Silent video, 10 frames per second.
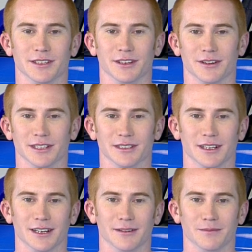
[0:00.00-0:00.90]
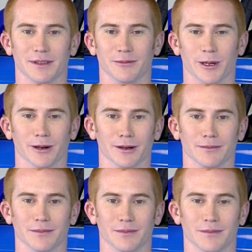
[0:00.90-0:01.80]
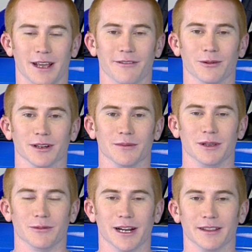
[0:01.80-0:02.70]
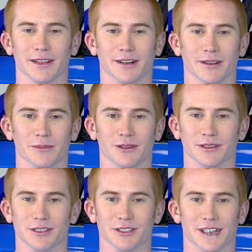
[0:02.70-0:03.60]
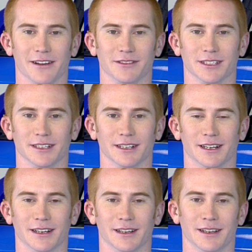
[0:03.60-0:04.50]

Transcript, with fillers: You know, it's uh, where everyone can be right there in the middle of the draft, and uh,